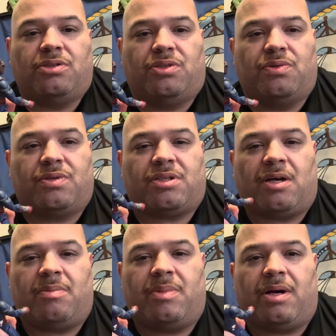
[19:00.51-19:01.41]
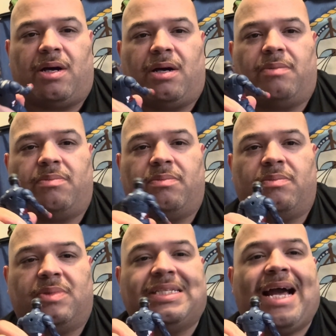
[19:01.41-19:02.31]
do some
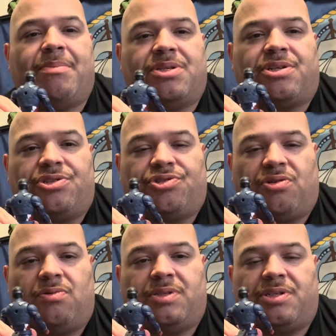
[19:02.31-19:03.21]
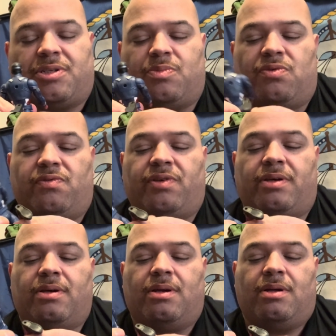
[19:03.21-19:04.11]
damage control with this movie.
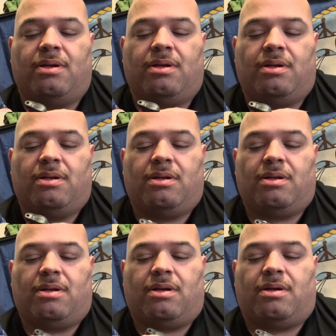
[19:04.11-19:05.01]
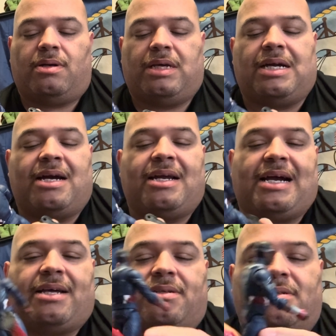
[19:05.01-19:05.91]
He kind of
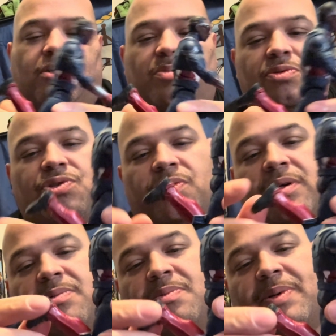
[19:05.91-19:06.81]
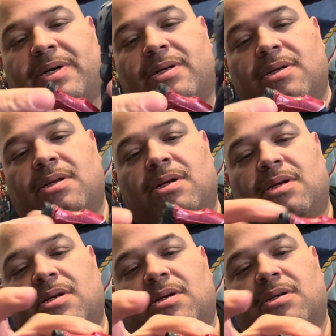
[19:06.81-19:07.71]
has double joints, but
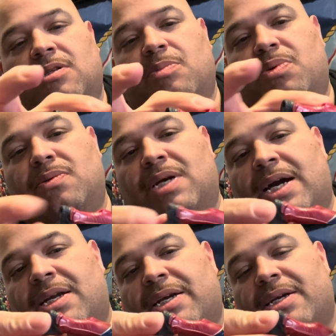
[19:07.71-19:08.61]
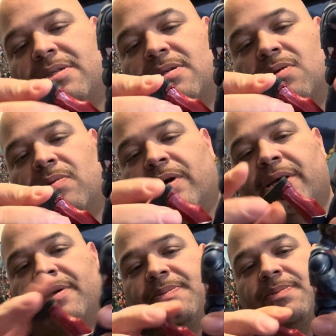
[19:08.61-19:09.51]
the boot kind of gets in the way.